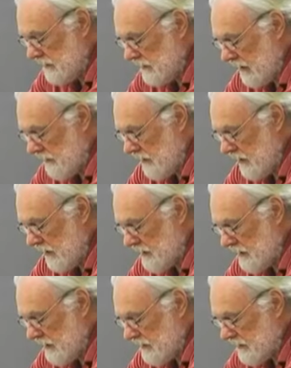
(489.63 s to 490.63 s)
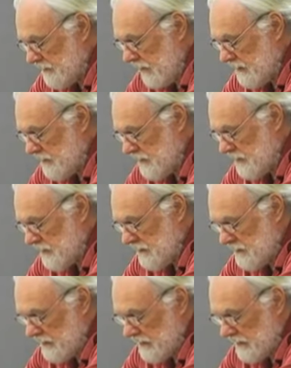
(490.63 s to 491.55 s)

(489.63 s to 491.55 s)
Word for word: He's saying, well, let, let, suppose there's a,